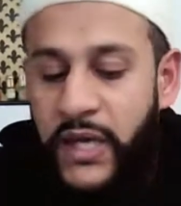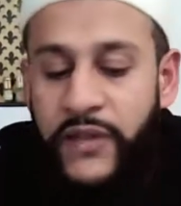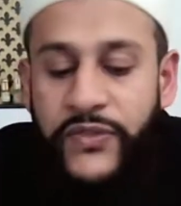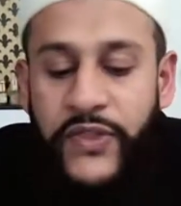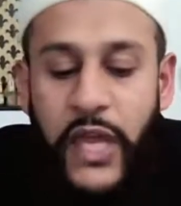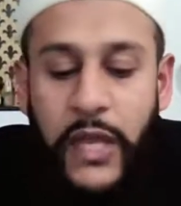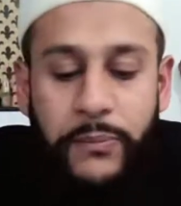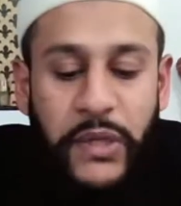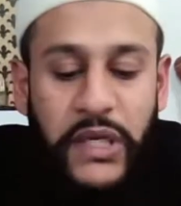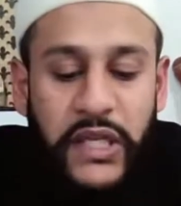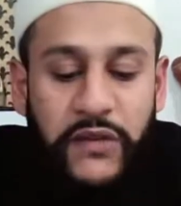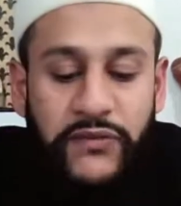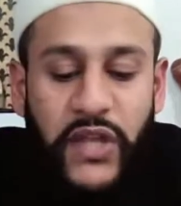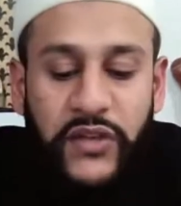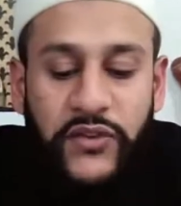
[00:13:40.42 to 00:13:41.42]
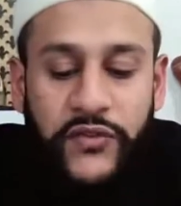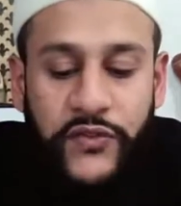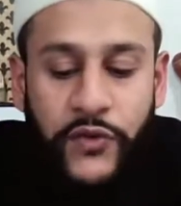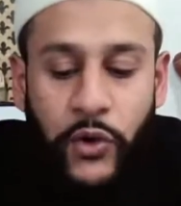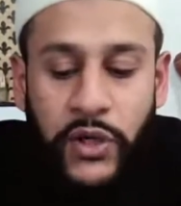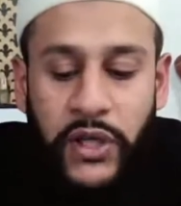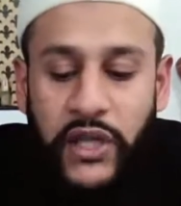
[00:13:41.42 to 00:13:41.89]
They believe that the
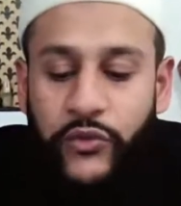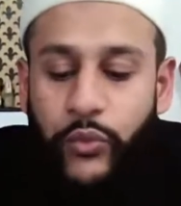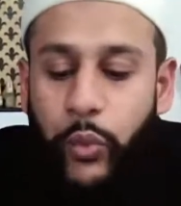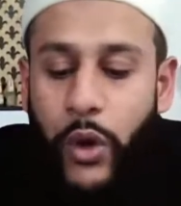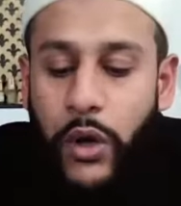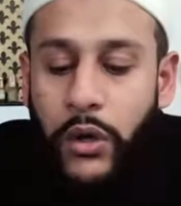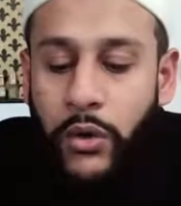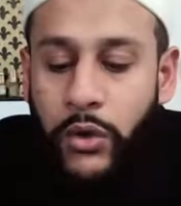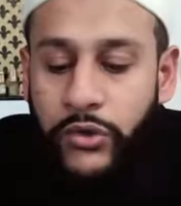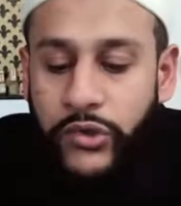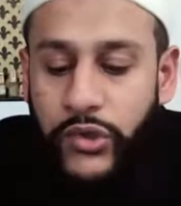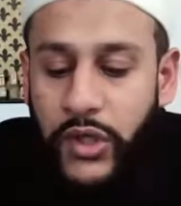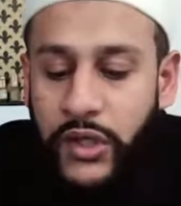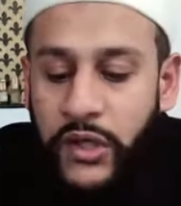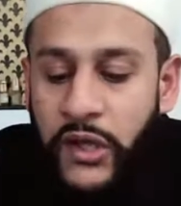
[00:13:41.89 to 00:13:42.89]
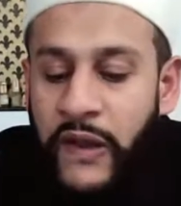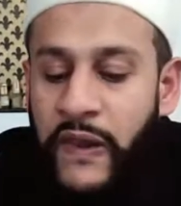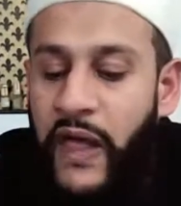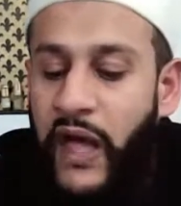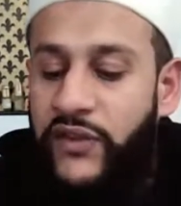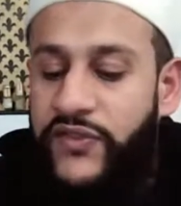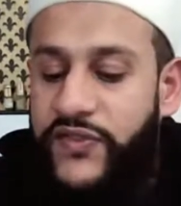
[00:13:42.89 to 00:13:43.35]
sun is
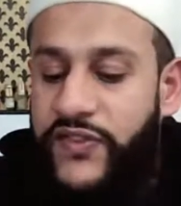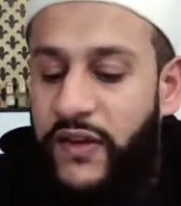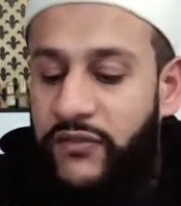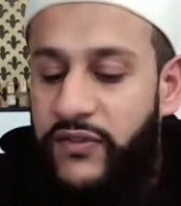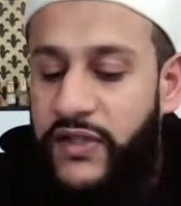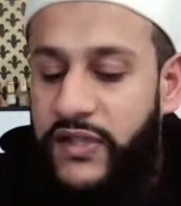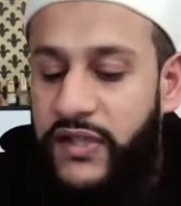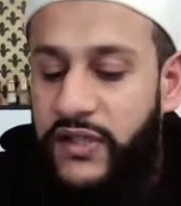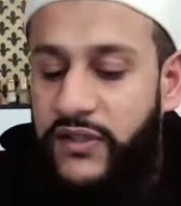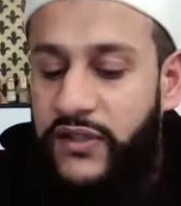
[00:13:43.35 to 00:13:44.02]
170